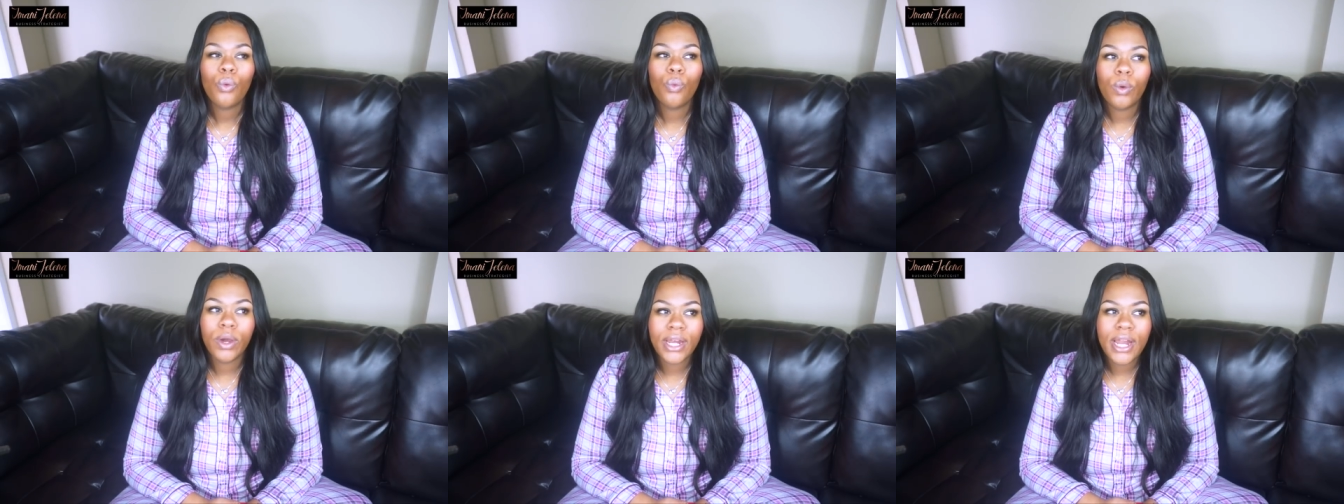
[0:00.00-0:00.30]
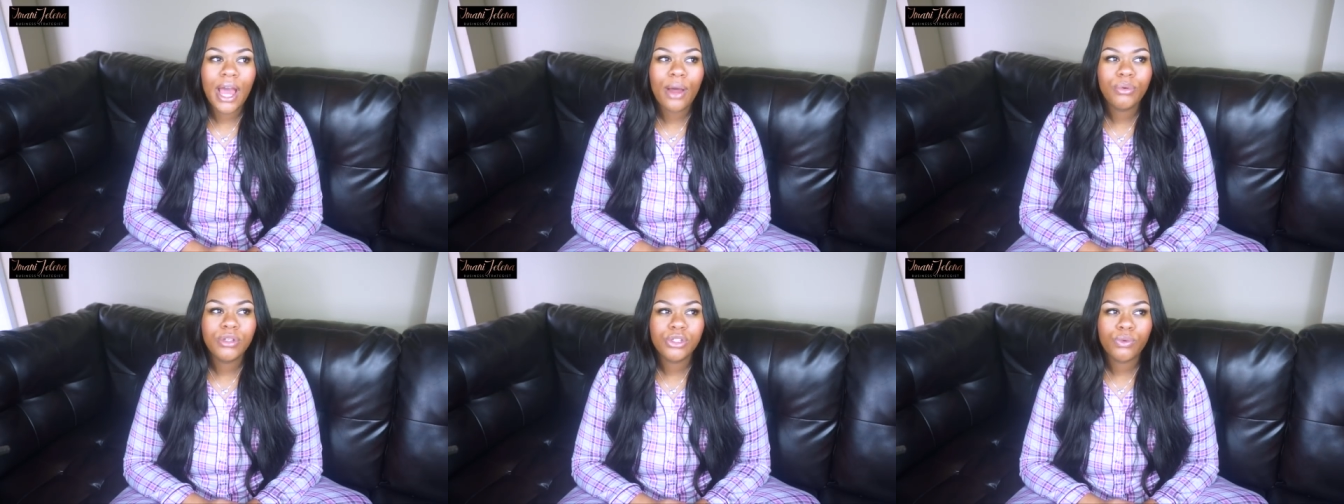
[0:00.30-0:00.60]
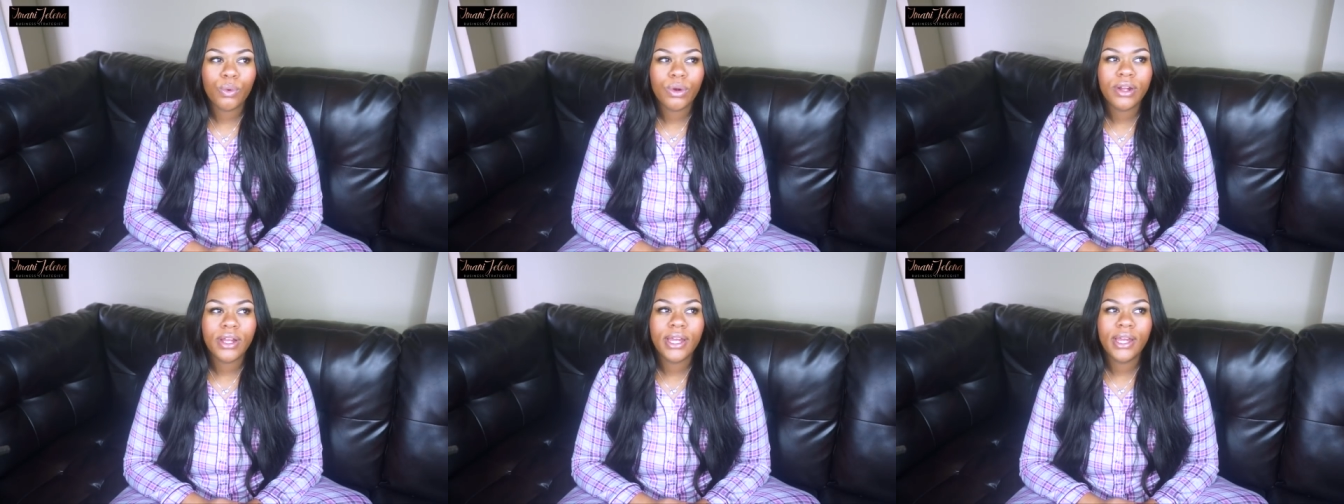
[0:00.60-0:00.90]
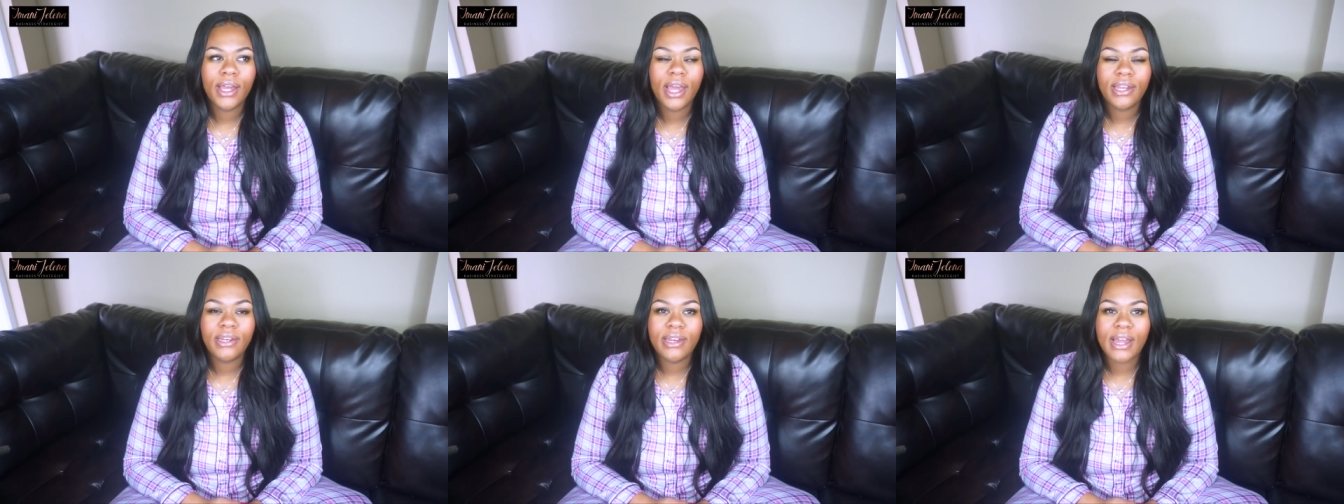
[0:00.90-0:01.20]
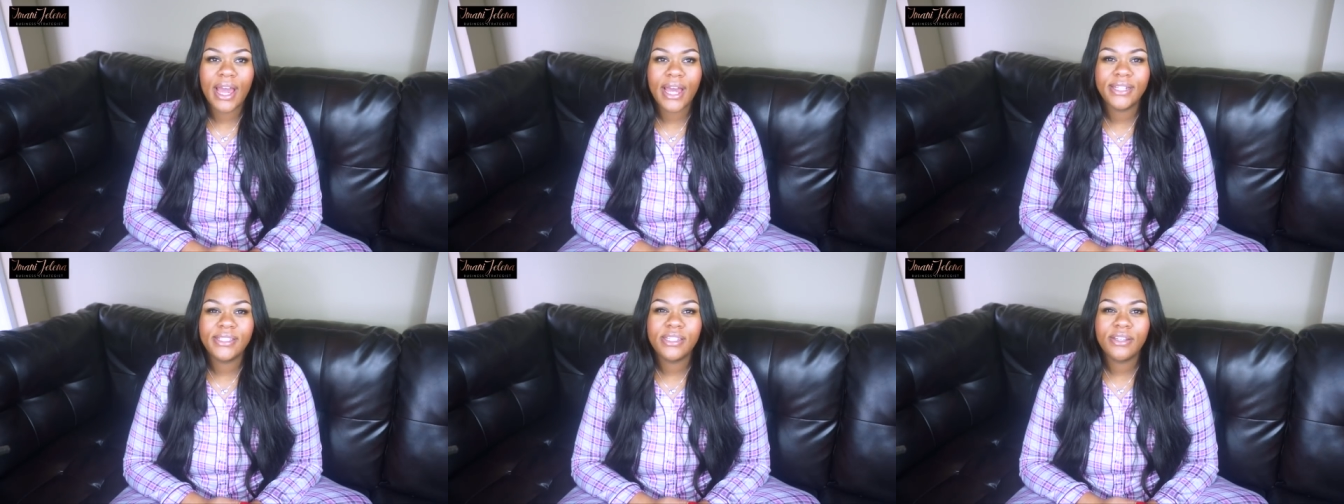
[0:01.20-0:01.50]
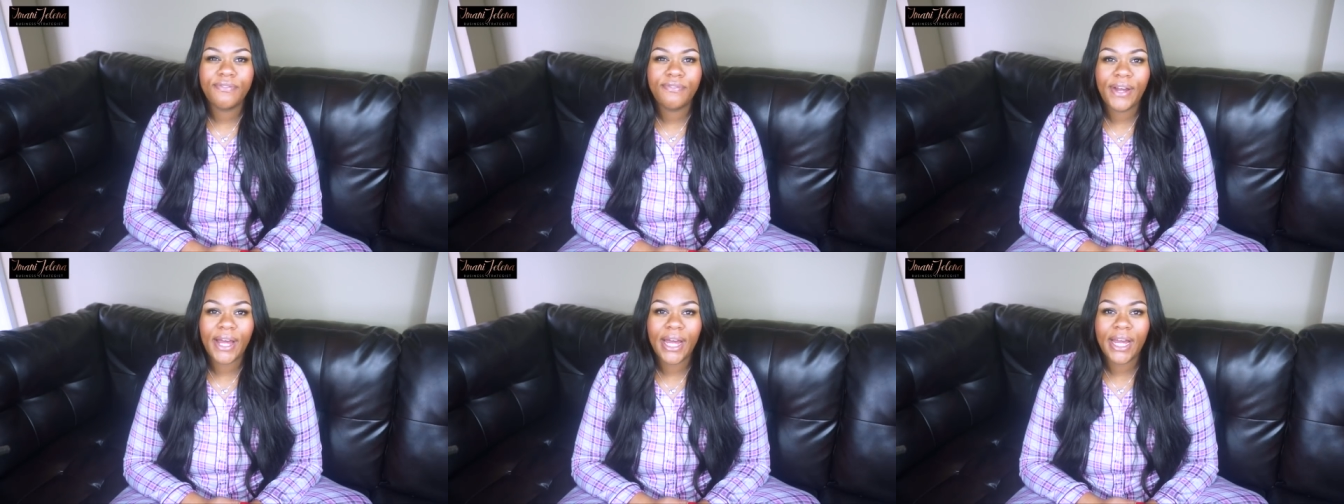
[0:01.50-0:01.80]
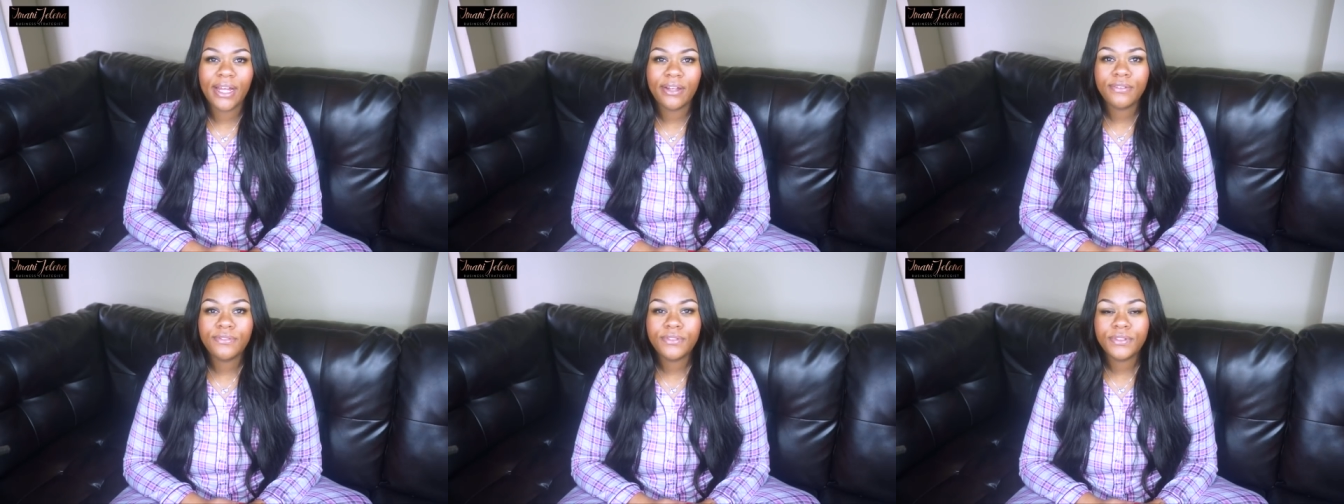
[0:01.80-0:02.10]
When I was working a nine to
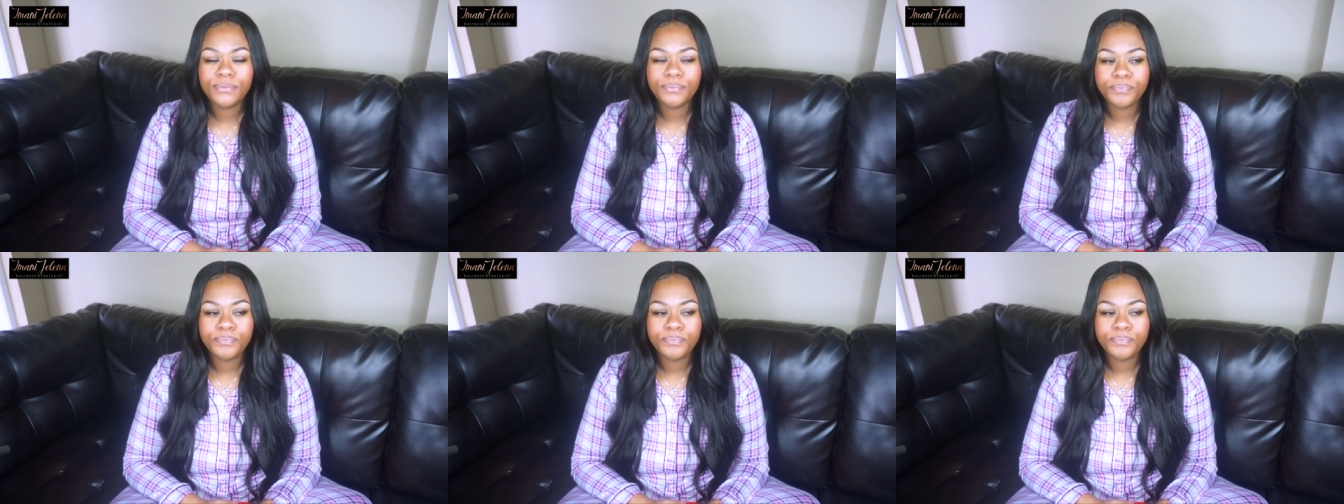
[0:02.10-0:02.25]
five,